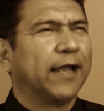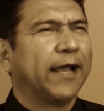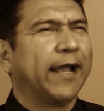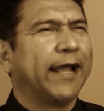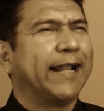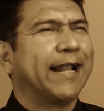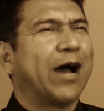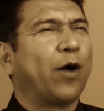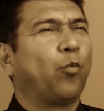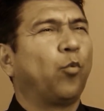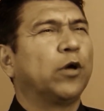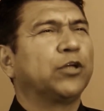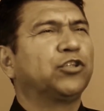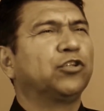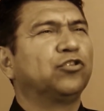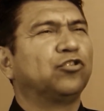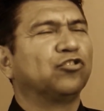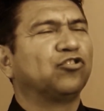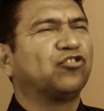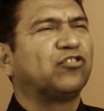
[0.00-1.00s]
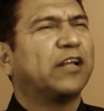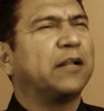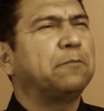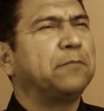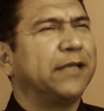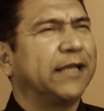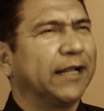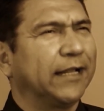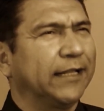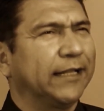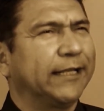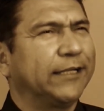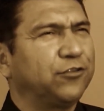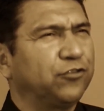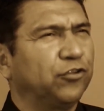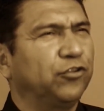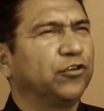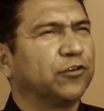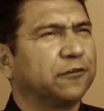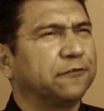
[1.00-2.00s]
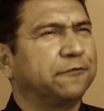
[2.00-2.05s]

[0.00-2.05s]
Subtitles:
and I want you to send me a link to your